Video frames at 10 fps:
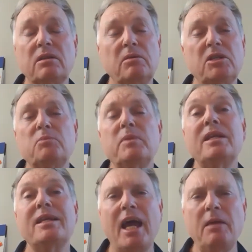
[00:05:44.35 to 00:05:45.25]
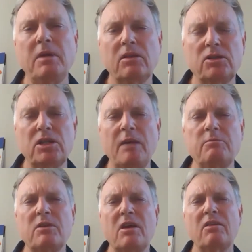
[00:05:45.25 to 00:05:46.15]
We've just been naming the
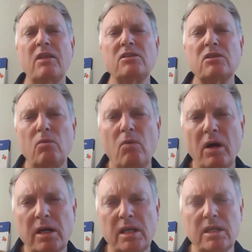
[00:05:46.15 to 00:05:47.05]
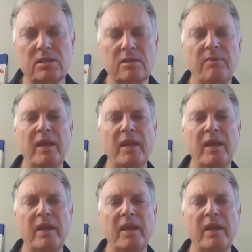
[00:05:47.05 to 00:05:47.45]
shapes. That's the what it is.